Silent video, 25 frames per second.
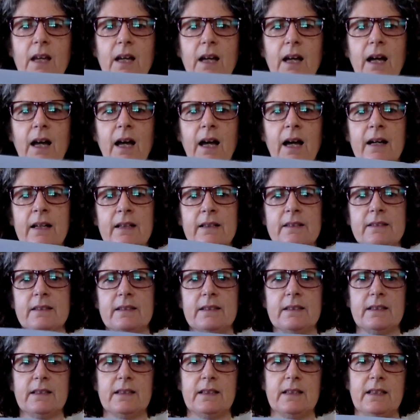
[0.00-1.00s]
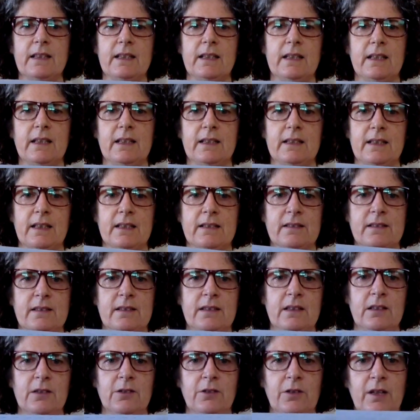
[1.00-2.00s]
Uh, it
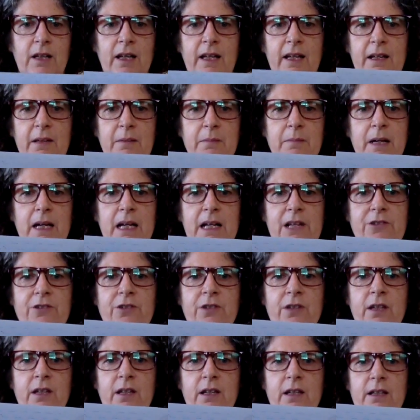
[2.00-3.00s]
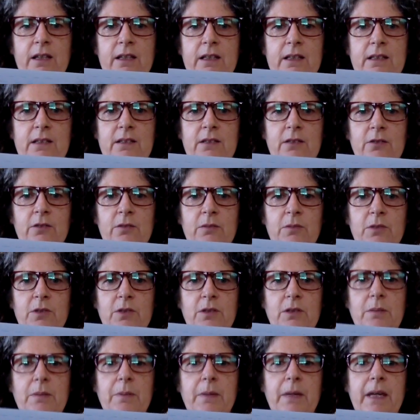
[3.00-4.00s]
doesn't look like much. It's
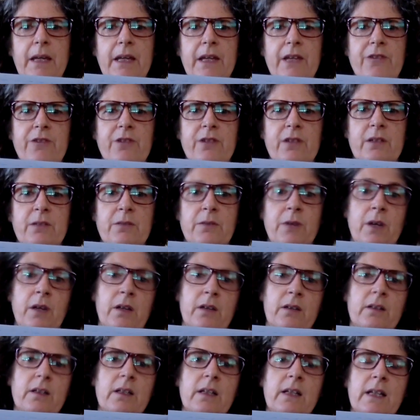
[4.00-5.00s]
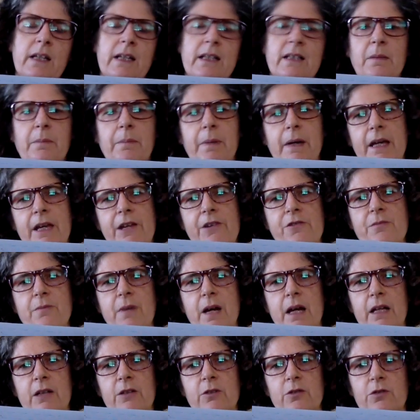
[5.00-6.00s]
almost a page. Well, it's a page
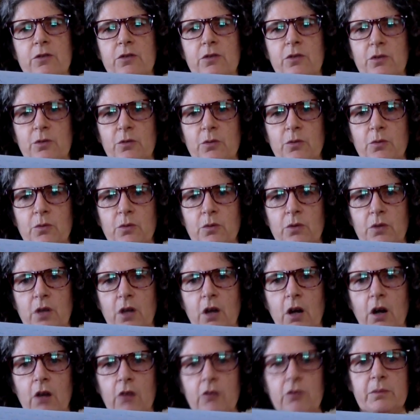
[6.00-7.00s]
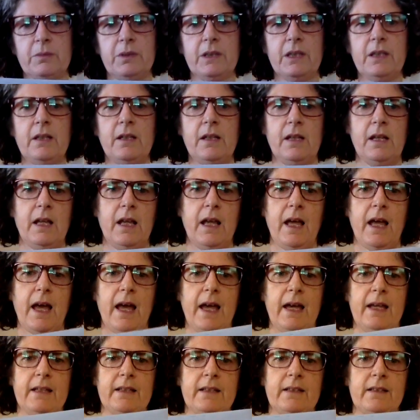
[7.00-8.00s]
minus 2 column.
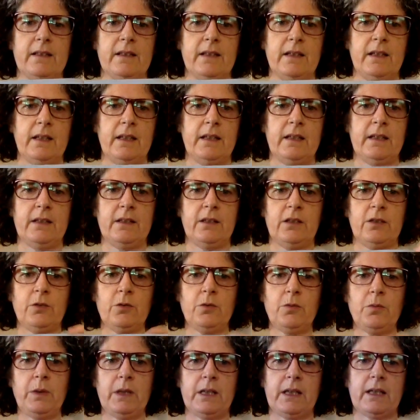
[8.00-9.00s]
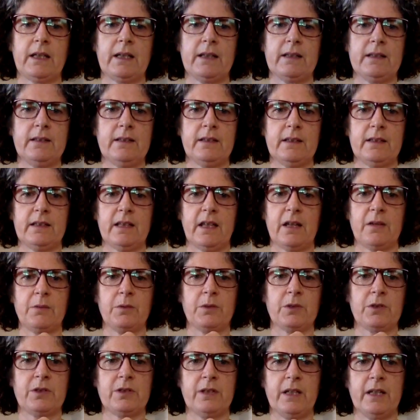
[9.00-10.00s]
And in 2 weekends that
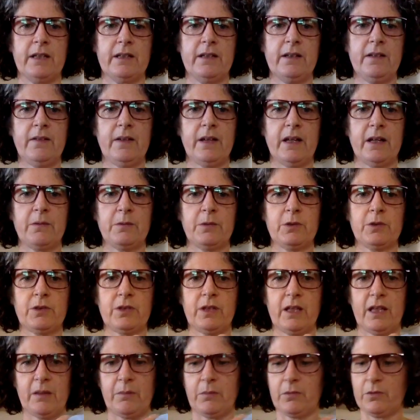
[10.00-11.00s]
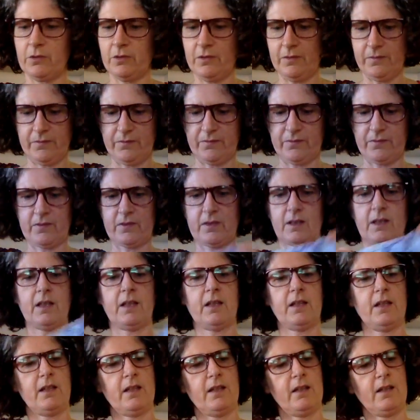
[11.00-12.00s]
was there, I was able
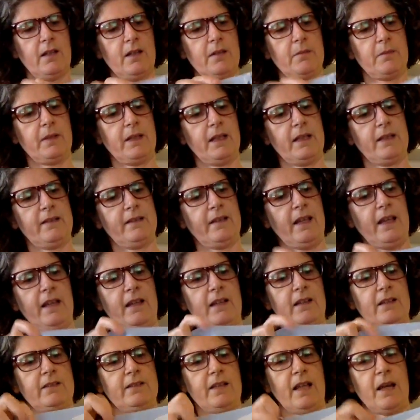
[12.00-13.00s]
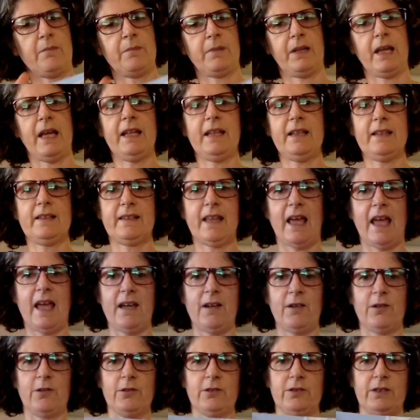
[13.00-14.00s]
get tangled. I'm getting
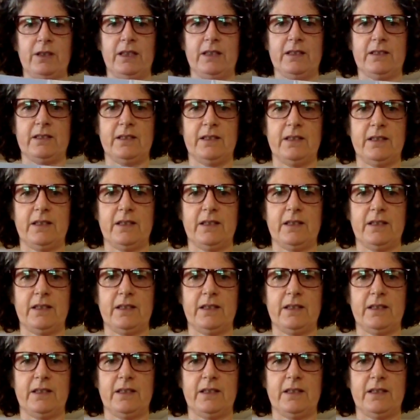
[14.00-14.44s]
tangled here.